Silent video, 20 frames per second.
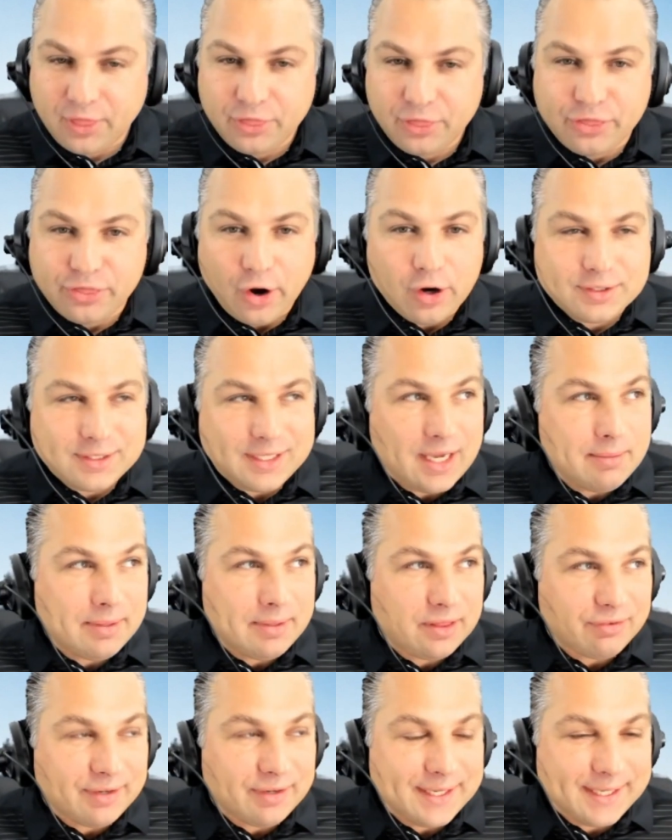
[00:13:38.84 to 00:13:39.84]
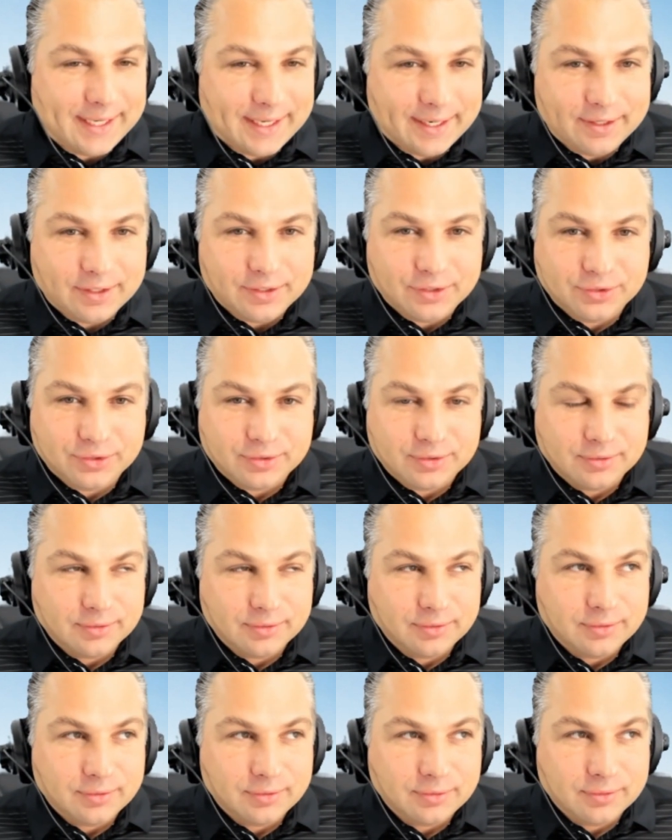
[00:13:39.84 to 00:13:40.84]
third team in three years,
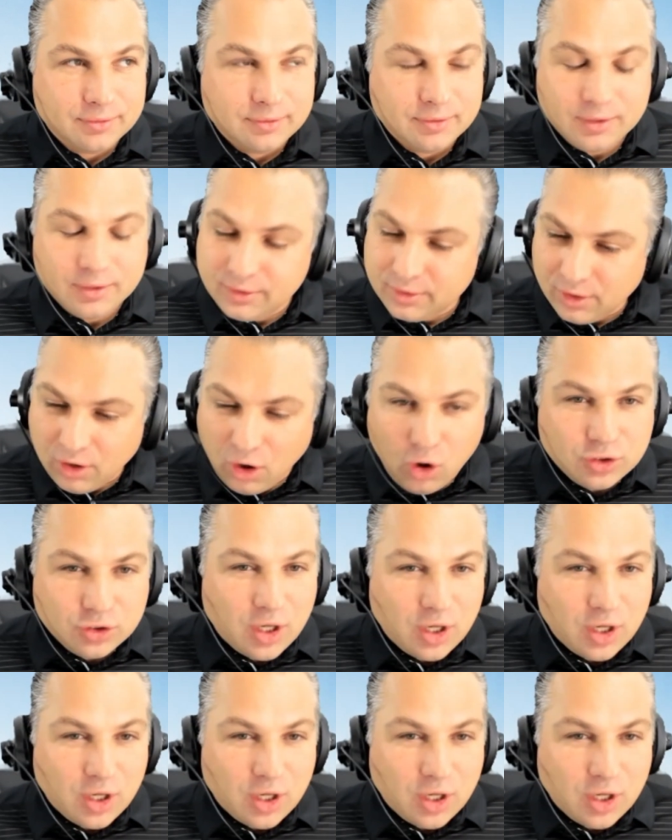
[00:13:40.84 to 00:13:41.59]
holds